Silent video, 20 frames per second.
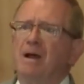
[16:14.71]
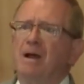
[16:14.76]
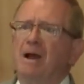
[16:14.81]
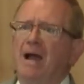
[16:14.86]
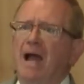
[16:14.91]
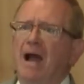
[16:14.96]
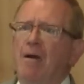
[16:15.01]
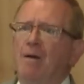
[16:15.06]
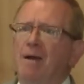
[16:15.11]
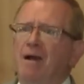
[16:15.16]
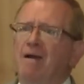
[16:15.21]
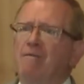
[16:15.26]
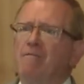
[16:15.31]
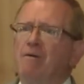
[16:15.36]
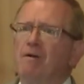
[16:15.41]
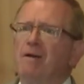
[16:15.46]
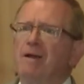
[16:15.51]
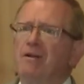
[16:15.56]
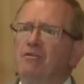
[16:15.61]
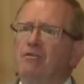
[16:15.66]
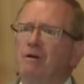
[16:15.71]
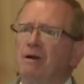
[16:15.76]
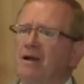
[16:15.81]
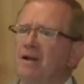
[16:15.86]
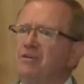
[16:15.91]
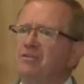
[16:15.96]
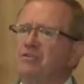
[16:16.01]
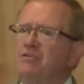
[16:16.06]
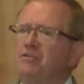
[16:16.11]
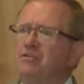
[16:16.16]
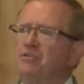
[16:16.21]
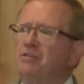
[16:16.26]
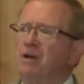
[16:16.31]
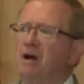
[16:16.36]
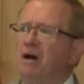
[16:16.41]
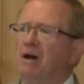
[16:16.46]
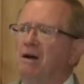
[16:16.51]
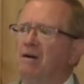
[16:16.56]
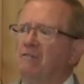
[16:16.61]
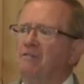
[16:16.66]
however He tries to
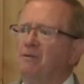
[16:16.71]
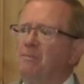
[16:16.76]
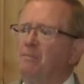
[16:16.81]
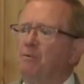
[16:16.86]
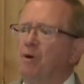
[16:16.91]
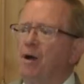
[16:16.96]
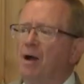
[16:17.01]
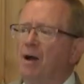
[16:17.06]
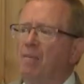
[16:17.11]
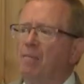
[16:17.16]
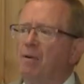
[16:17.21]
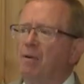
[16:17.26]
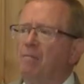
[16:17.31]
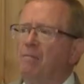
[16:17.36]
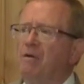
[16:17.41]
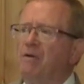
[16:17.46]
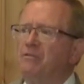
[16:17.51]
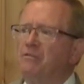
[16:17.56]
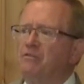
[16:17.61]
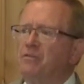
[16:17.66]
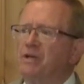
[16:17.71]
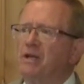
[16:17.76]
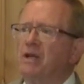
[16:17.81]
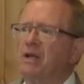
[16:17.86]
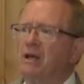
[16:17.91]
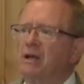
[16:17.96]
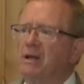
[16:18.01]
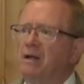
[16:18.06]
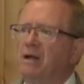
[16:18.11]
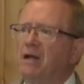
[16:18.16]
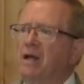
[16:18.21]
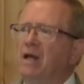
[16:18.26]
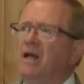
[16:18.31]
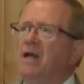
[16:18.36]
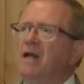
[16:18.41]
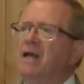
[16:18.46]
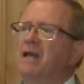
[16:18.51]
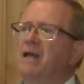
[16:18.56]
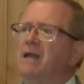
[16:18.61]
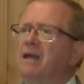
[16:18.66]
solve the problem of sin,
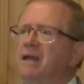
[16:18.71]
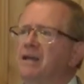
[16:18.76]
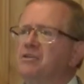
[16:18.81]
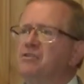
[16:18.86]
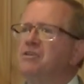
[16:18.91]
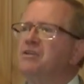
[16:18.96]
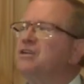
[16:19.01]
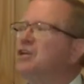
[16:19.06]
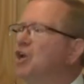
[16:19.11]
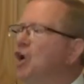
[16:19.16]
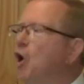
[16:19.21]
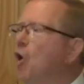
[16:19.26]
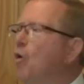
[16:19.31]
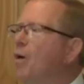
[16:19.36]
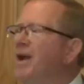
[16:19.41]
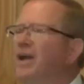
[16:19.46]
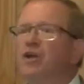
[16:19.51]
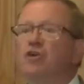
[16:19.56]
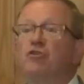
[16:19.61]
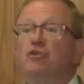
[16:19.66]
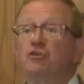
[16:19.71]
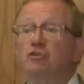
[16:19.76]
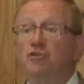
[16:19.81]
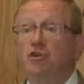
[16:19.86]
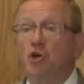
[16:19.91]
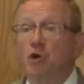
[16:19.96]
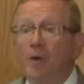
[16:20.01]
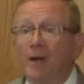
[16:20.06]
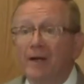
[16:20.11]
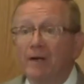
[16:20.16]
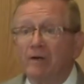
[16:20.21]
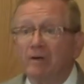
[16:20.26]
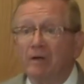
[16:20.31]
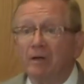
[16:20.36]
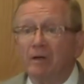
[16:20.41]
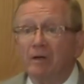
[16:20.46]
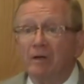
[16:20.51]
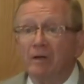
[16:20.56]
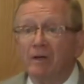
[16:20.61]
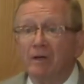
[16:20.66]
He isn't going to do it
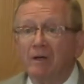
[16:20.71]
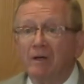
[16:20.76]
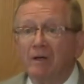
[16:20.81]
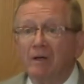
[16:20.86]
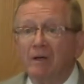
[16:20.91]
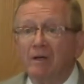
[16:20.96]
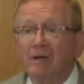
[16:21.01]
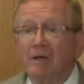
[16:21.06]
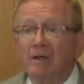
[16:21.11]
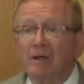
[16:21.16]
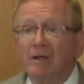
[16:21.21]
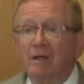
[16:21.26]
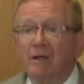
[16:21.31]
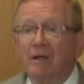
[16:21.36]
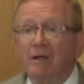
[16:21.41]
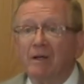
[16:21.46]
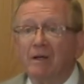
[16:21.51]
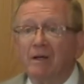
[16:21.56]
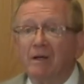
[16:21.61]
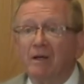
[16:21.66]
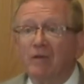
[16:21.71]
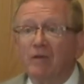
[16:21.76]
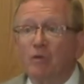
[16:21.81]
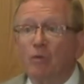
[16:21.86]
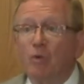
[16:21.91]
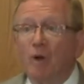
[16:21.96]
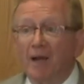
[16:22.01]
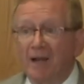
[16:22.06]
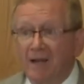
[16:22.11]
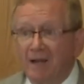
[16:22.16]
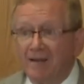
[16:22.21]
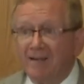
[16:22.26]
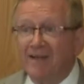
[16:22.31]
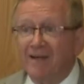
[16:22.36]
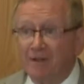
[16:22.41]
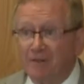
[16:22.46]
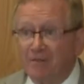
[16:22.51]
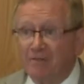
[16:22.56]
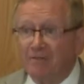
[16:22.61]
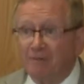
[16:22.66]
the way He
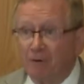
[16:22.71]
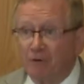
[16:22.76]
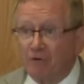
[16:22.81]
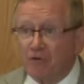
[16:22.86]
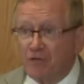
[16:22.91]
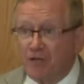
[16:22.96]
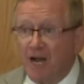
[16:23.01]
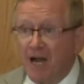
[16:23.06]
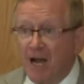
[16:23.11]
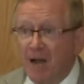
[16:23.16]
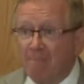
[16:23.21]
did it the first